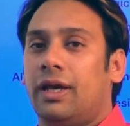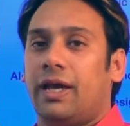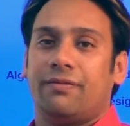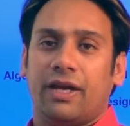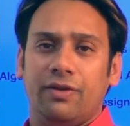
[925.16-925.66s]

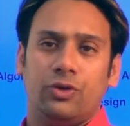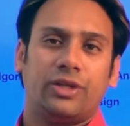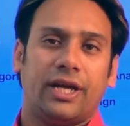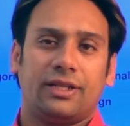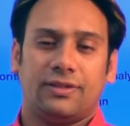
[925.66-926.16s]
And why we do
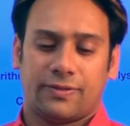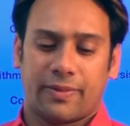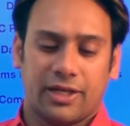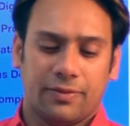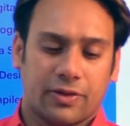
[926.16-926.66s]
that in this
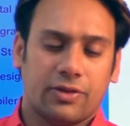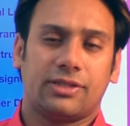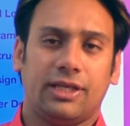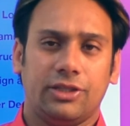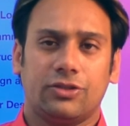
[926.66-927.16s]
manner? Because
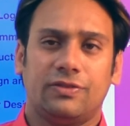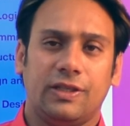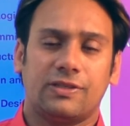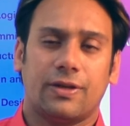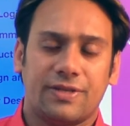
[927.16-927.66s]
each of
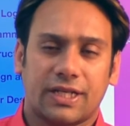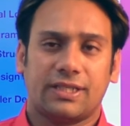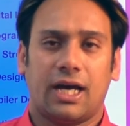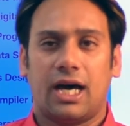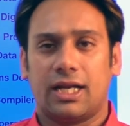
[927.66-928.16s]
these
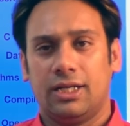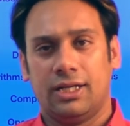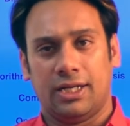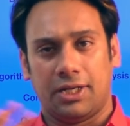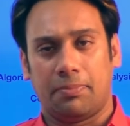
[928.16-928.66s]
subjects are
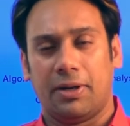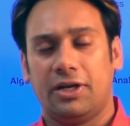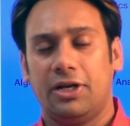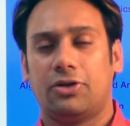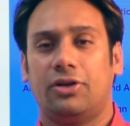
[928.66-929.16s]

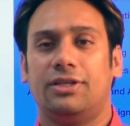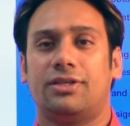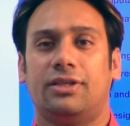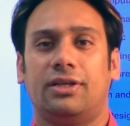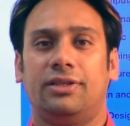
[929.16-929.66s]
dependent on each
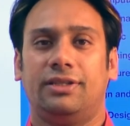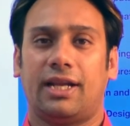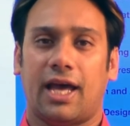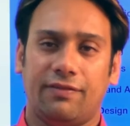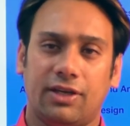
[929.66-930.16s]
other. They are
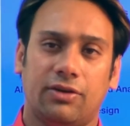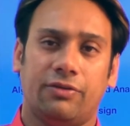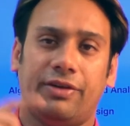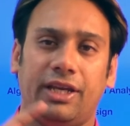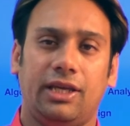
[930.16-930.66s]
having
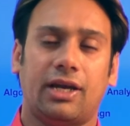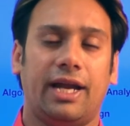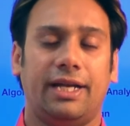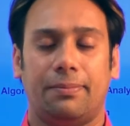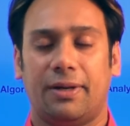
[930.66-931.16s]
very
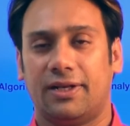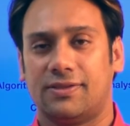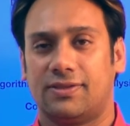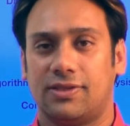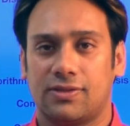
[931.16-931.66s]
high
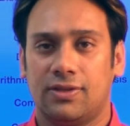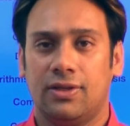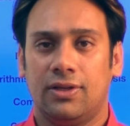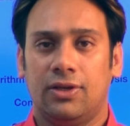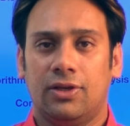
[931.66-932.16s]
dependencies.
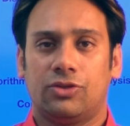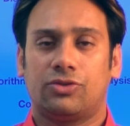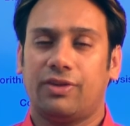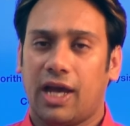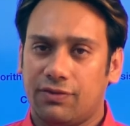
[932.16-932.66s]

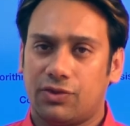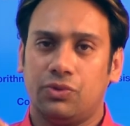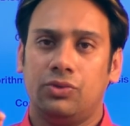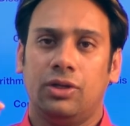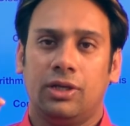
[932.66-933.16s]
So we have
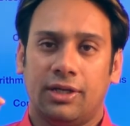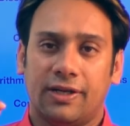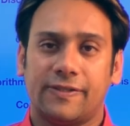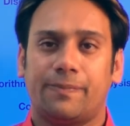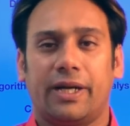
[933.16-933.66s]
to
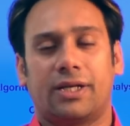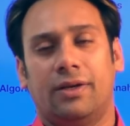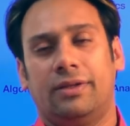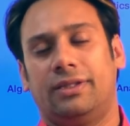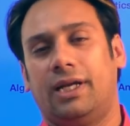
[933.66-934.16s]

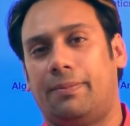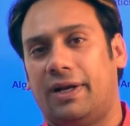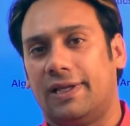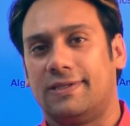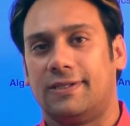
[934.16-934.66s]
respect the
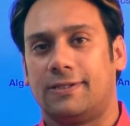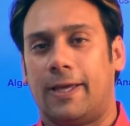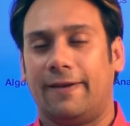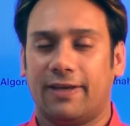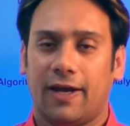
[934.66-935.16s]
dependencies
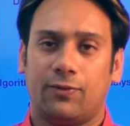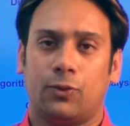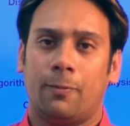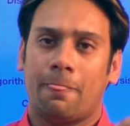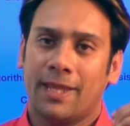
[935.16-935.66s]
and we have
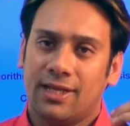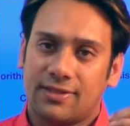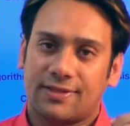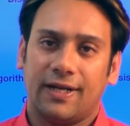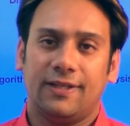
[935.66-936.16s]
to
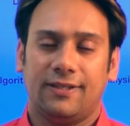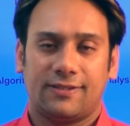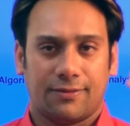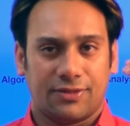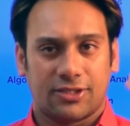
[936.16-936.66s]
study
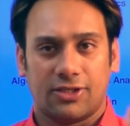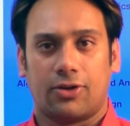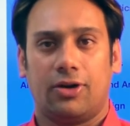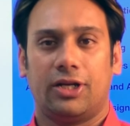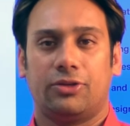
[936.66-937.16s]
these subjects
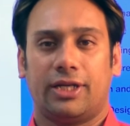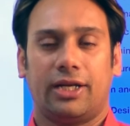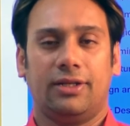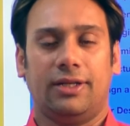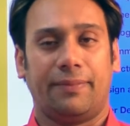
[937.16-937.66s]
according to
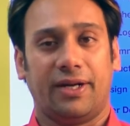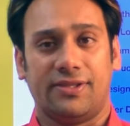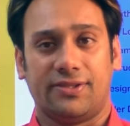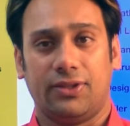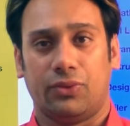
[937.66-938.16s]
that
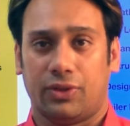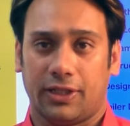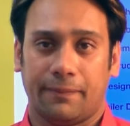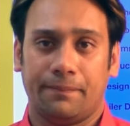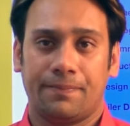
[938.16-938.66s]
dependency only.